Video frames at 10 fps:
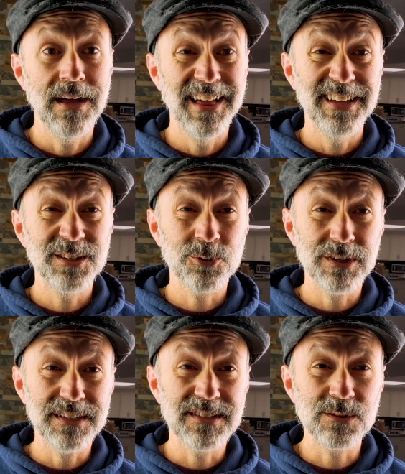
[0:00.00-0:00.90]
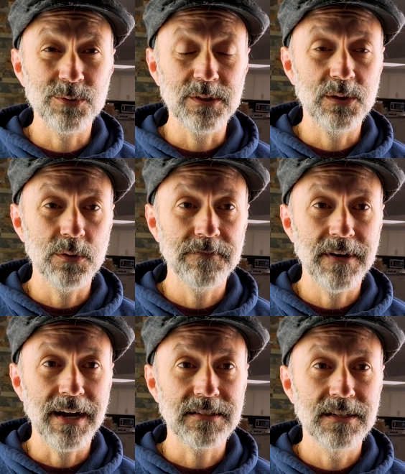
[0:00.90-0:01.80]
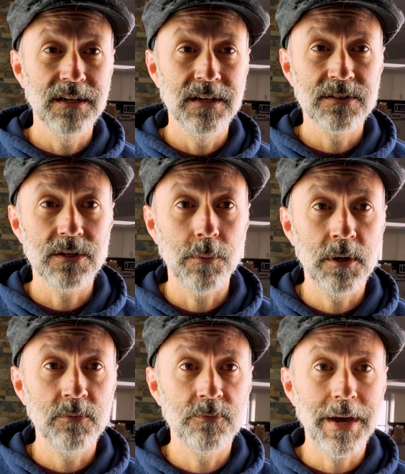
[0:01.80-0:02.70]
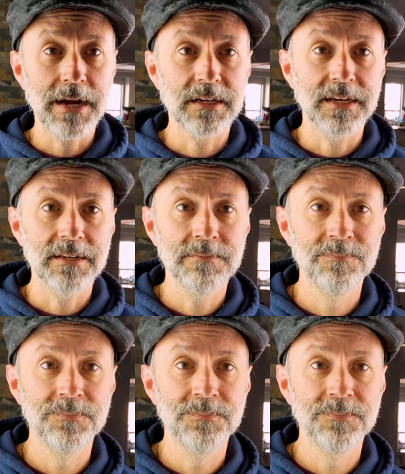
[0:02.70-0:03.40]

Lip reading: It creates this really cool effect. So now I'm going to move back again,